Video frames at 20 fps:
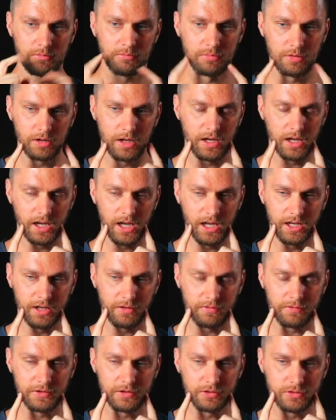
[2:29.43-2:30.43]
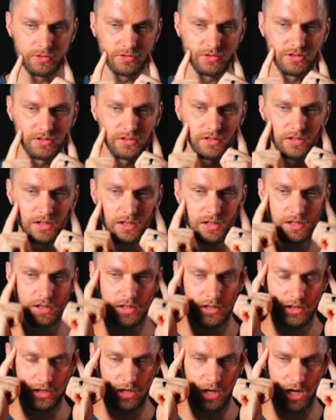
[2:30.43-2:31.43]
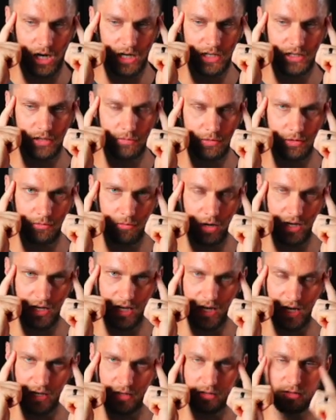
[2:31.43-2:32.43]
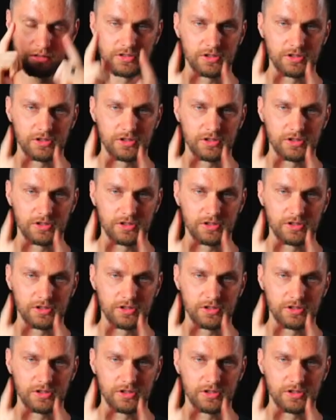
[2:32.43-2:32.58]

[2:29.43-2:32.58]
but and it feels high up in my head.